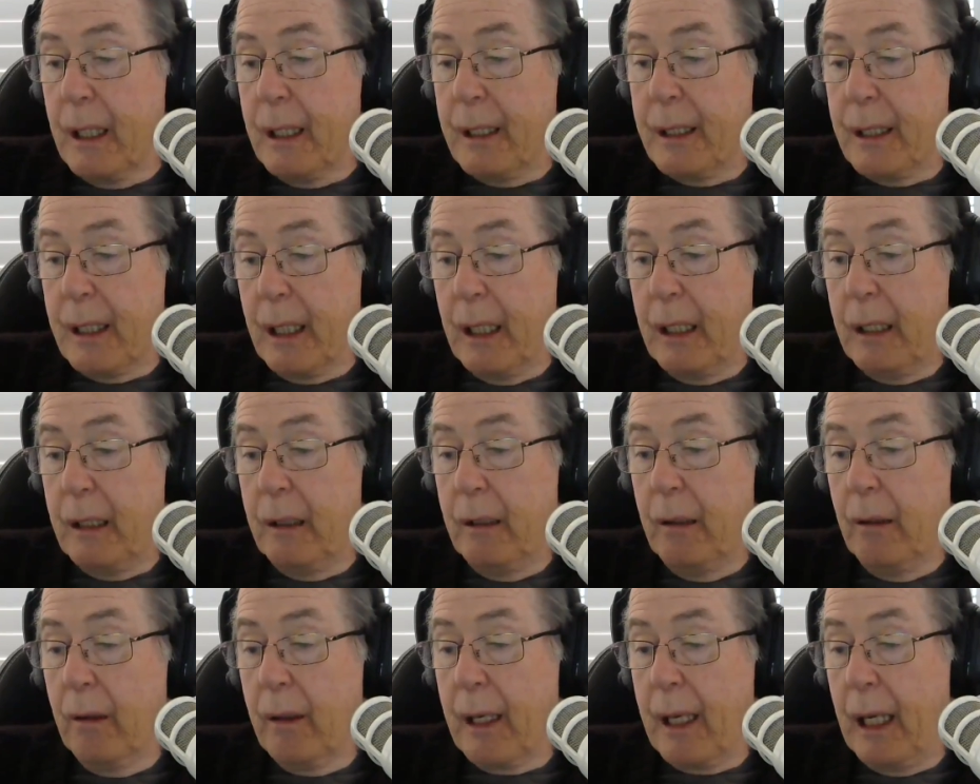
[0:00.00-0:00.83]
they say
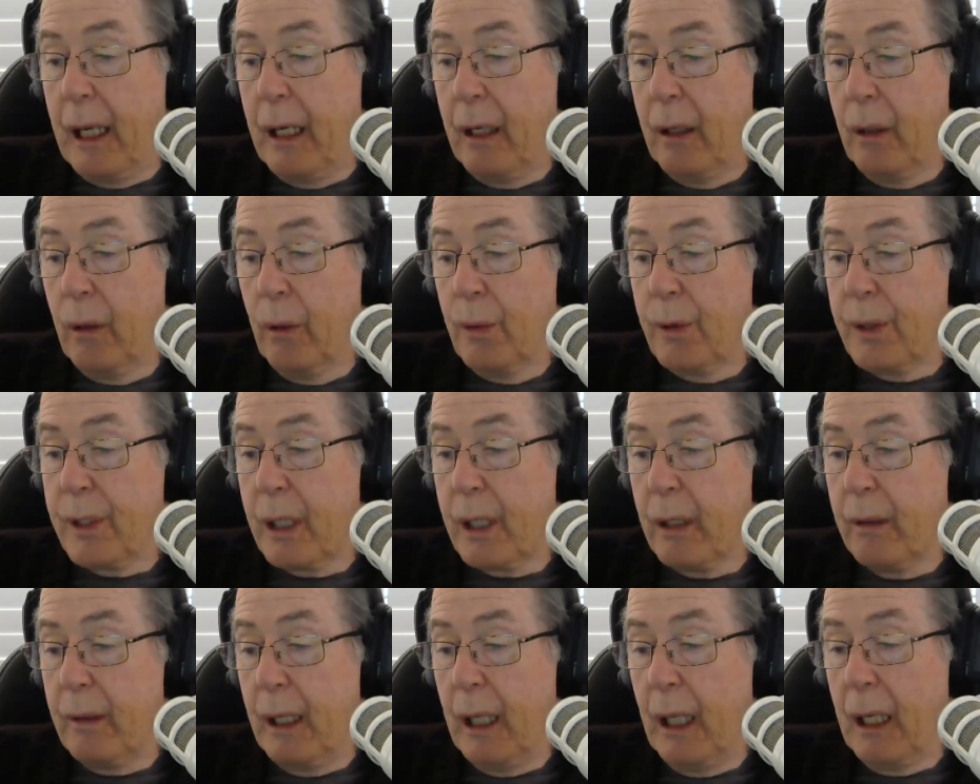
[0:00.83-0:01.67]
you can
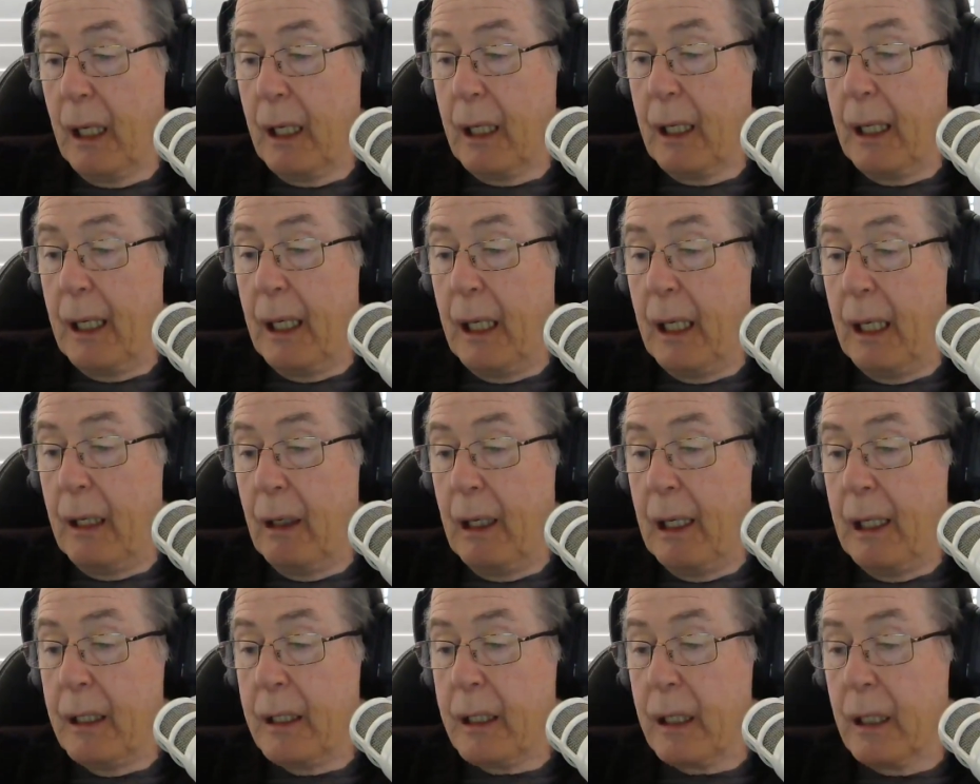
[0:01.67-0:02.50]
also
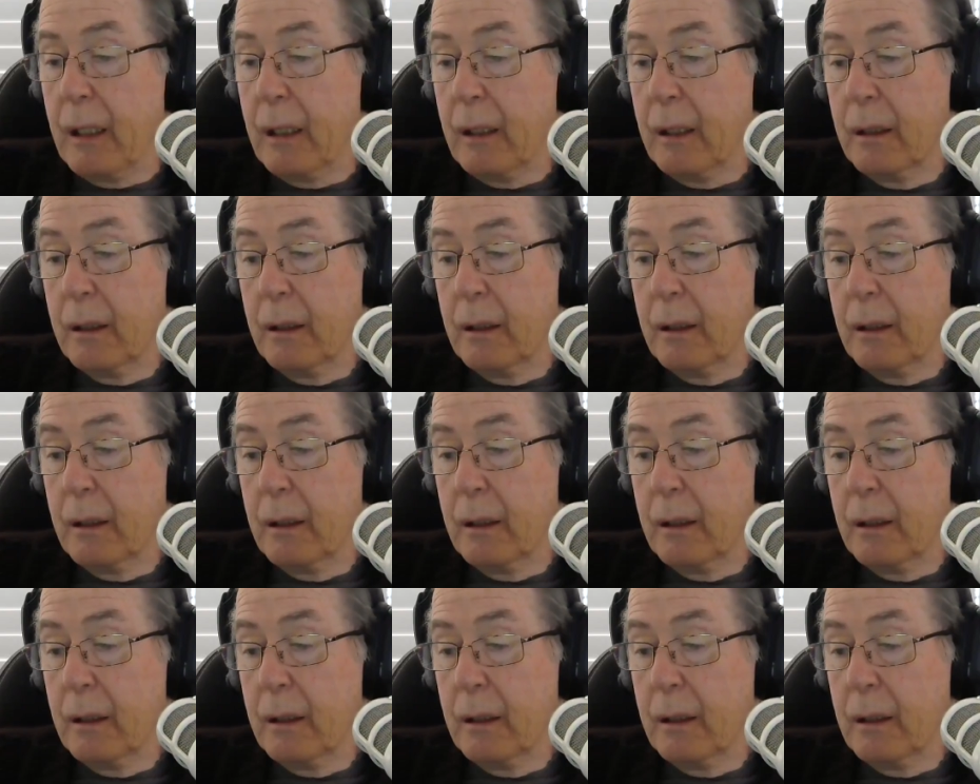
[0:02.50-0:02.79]
enter